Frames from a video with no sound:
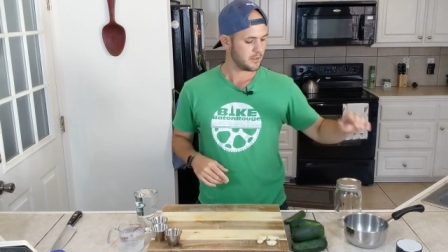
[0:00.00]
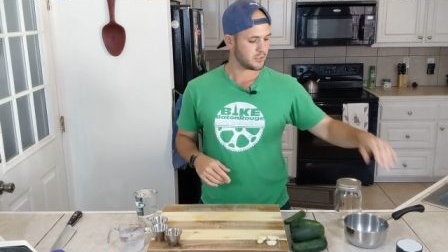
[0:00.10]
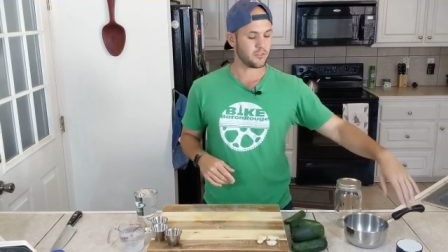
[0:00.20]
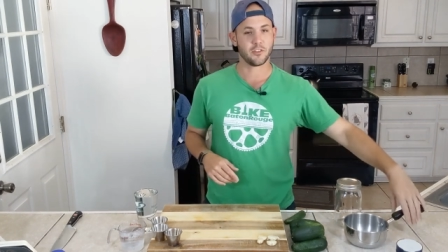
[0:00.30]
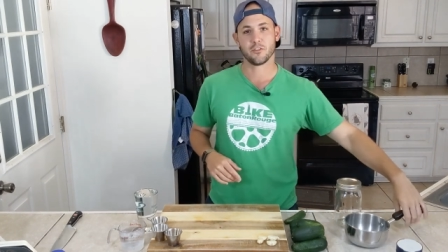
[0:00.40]

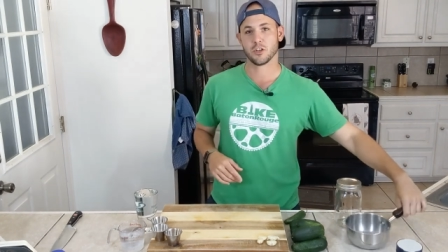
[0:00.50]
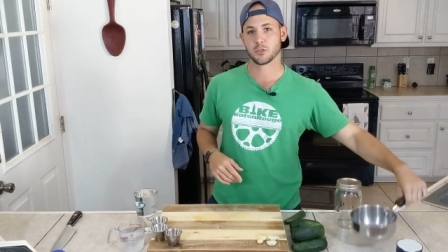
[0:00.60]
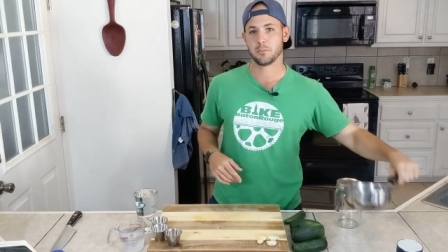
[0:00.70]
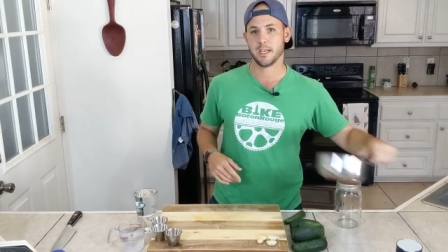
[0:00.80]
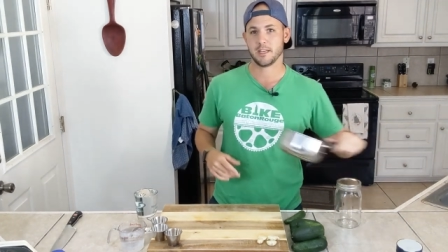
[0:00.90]
So for the
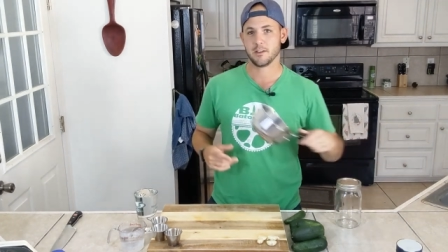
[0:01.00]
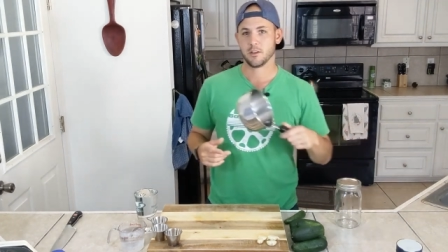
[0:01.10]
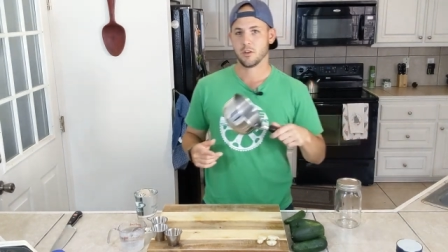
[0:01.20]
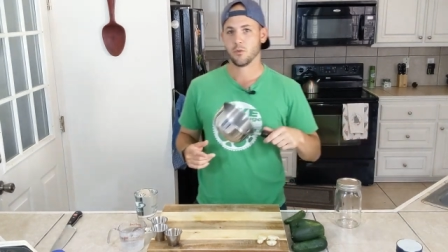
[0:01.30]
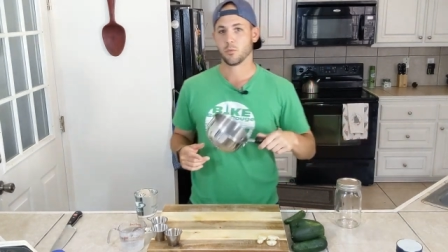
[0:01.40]
first
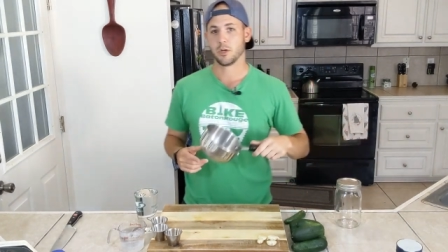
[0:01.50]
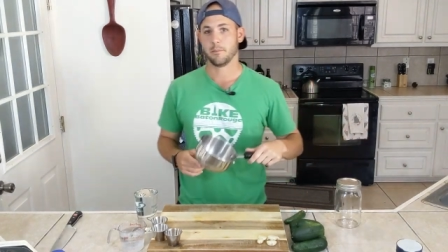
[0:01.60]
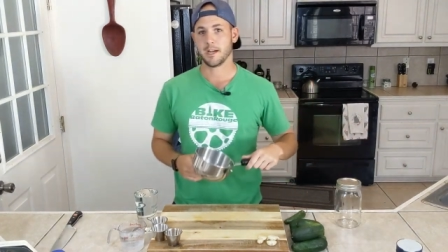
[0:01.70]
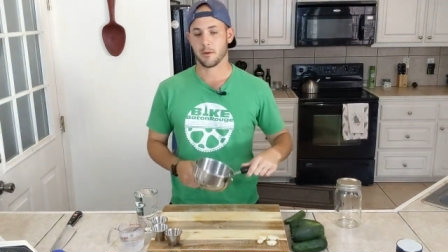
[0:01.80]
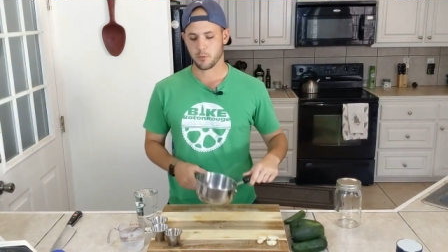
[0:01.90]
bit, we're
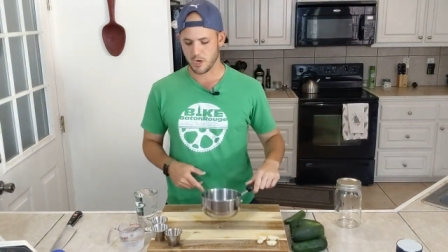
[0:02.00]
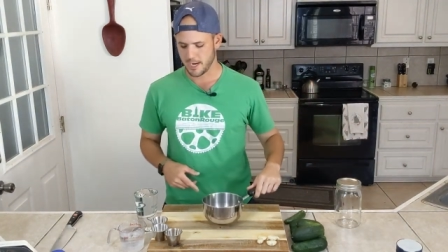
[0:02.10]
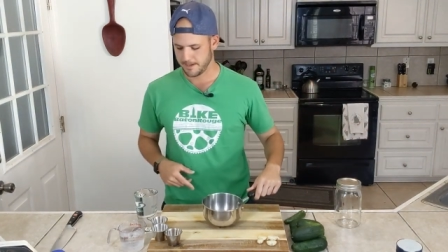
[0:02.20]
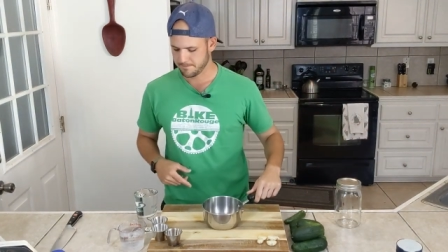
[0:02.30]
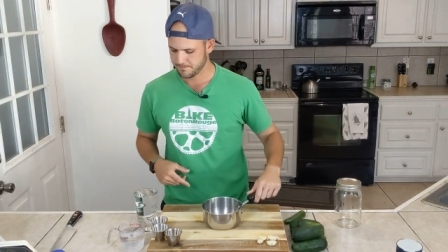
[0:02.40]
gonna make our
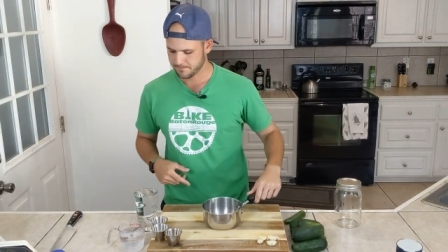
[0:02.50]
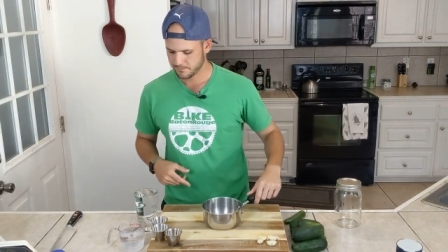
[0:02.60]
brine.